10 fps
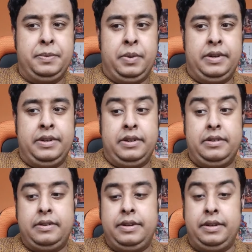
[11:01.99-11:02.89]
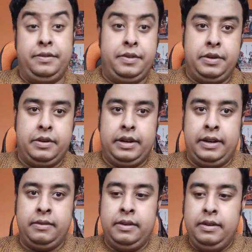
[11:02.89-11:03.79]
and whatnot, you know, for
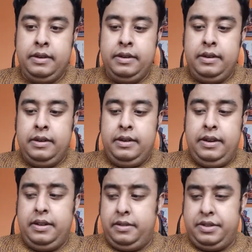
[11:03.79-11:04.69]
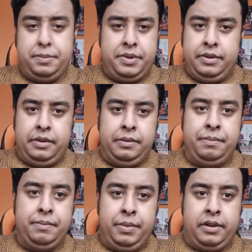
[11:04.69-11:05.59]
cooking. You know, a
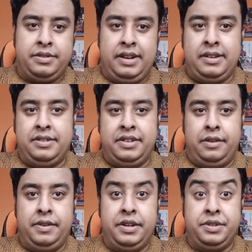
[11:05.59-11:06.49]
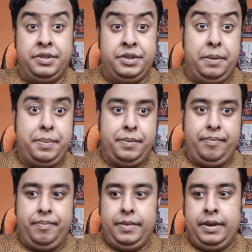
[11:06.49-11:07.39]
typical box standard South Asian shop.
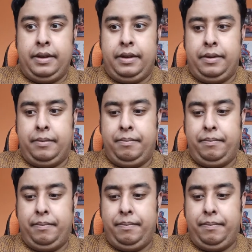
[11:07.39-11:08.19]
The